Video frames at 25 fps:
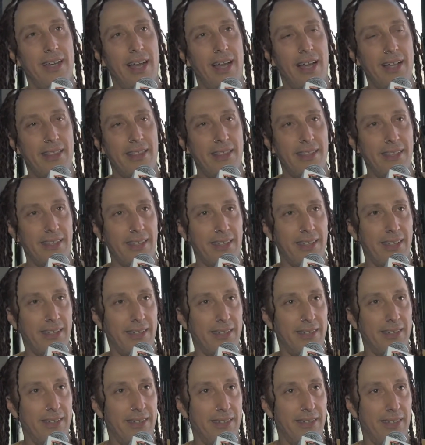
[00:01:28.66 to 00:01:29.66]
I think
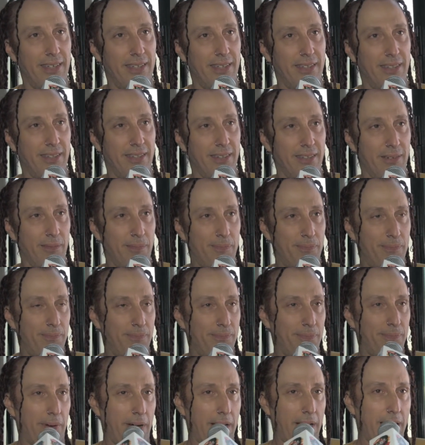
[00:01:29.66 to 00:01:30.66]
that in the
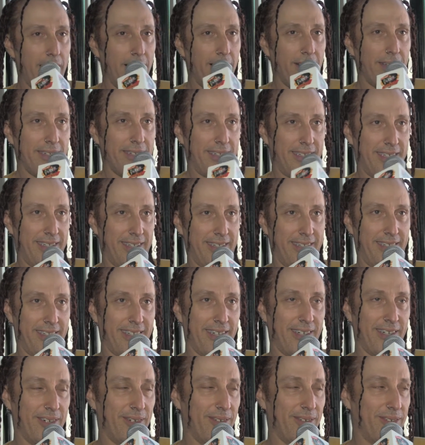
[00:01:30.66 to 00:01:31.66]
politics
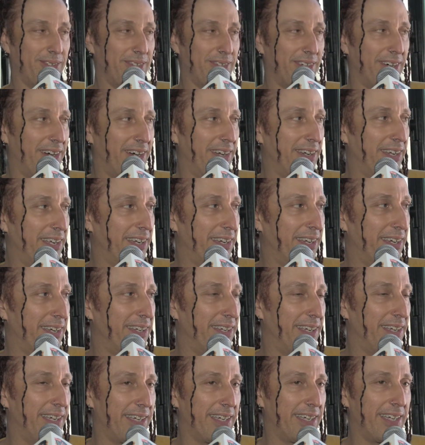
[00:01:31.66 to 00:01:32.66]
that goes on in
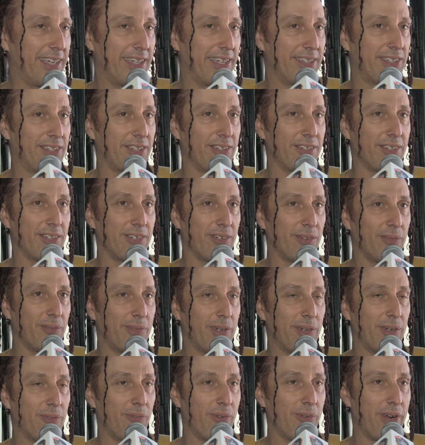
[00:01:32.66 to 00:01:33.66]
it, it yep. gets a little
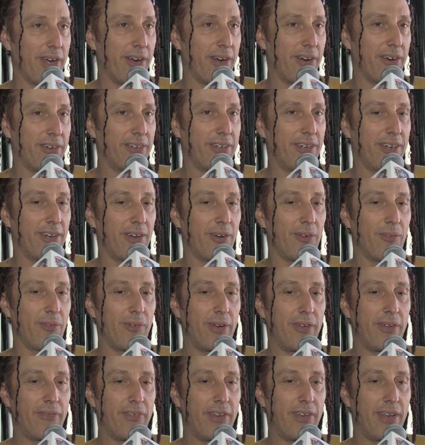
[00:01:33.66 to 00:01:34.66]
bit weird. You know,
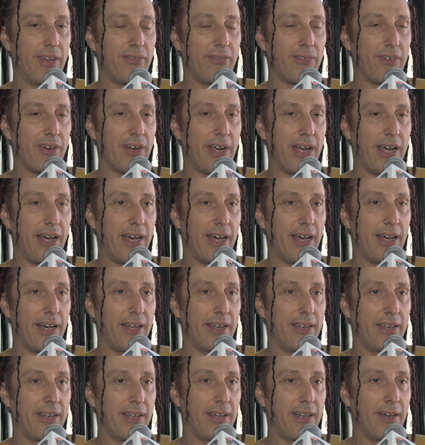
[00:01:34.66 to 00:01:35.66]
we've never
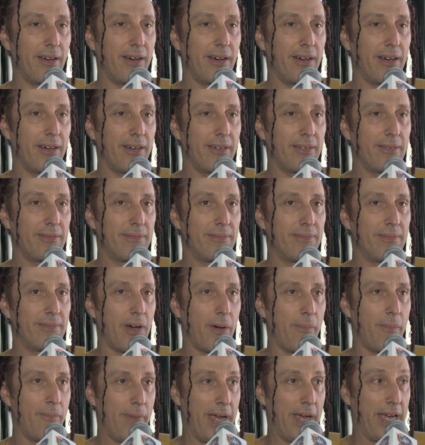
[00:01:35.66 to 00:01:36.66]
had a
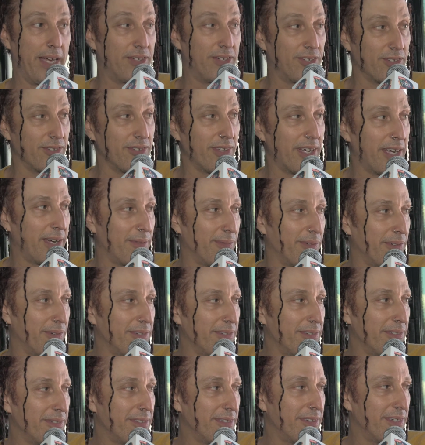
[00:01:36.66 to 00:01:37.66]
major
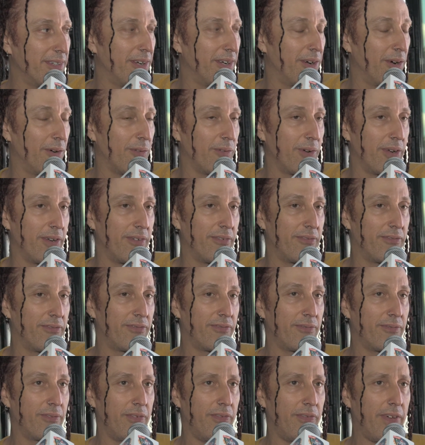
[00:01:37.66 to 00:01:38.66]
label. You know, we've
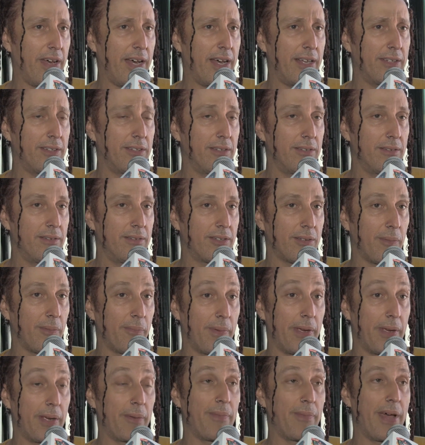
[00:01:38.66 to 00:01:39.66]
we've had some
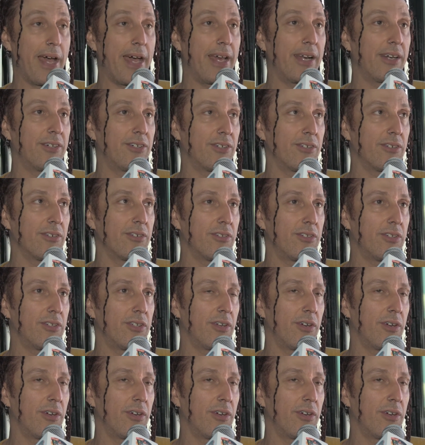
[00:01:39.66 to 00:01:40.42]
big managers.